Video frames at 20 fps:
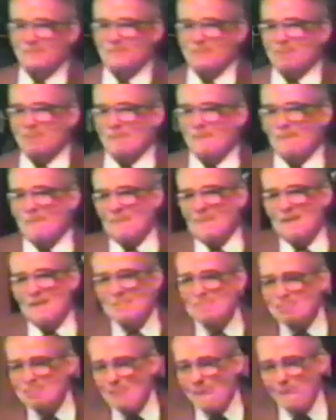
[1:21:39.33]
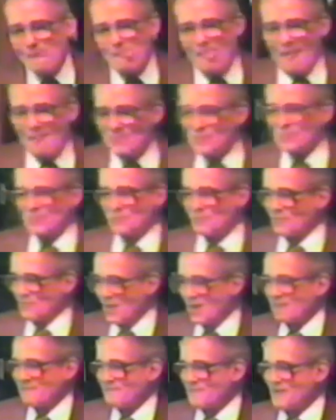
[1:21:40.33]
Now, this is a
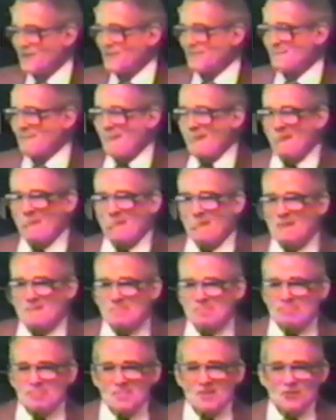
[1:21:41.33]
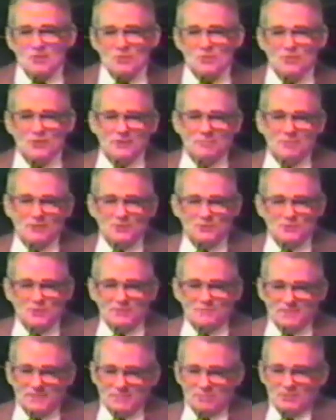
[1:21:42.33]
lot of fun. You get a bunch of
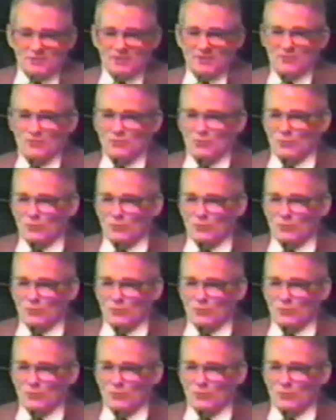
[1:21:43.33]
young people together and go to